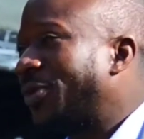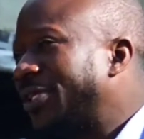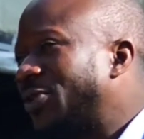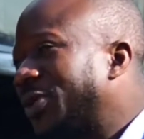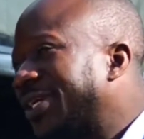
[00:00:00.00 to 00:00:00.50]
We
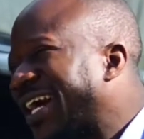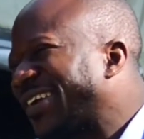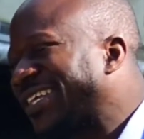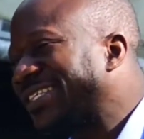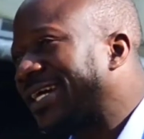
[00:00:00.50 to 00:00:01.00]
need to
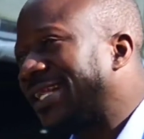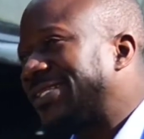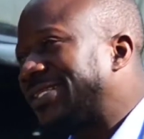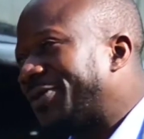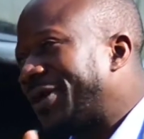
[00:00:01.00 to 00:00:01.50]
encourage that
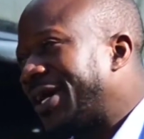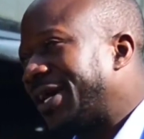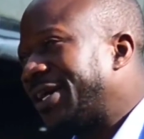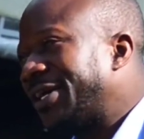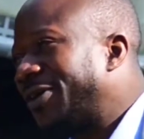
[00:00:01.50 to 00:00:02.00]
culture
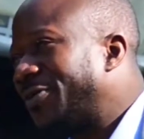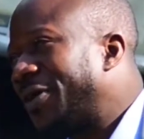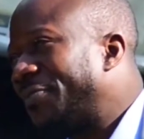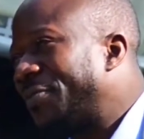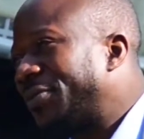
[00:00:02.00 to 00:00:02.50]

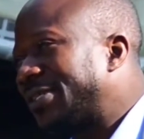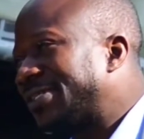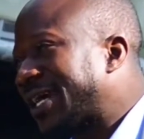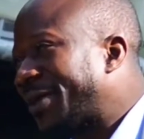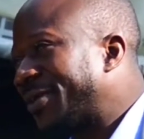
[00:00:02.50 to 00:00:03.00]
where people
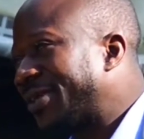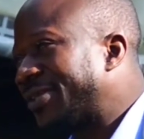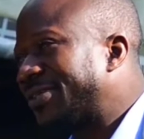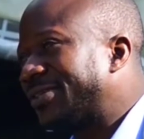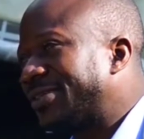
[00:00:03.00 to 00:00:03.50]
just come and,
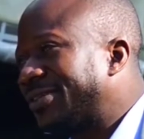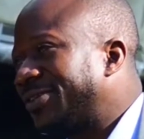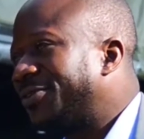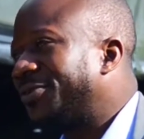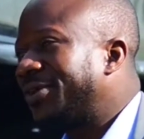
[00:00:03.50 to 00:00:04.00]

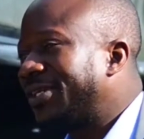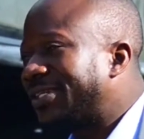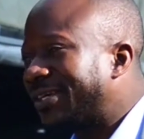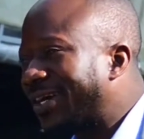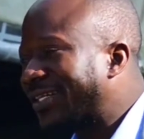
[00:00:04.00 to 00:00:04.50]
you know,
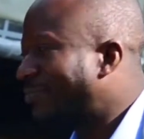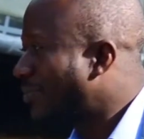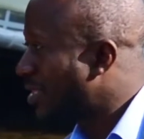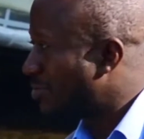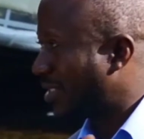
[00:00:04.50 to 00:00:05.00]
interact and
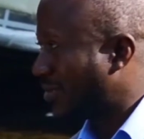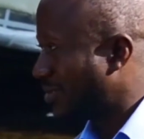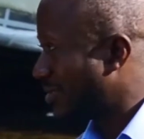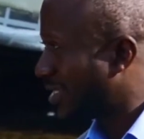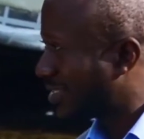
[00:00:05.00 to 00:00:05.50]
be
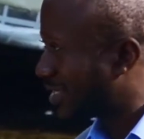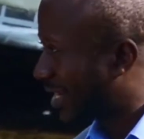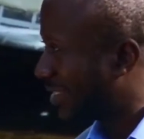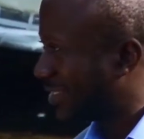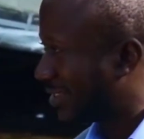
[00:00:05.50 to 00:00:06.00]
themselves. That
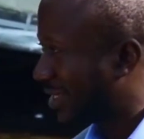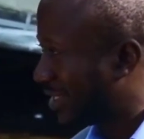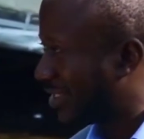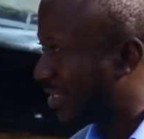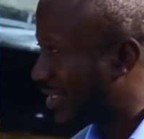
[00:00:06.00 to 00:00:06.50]
culture's
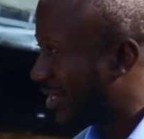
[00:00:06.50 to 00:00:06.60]
HR.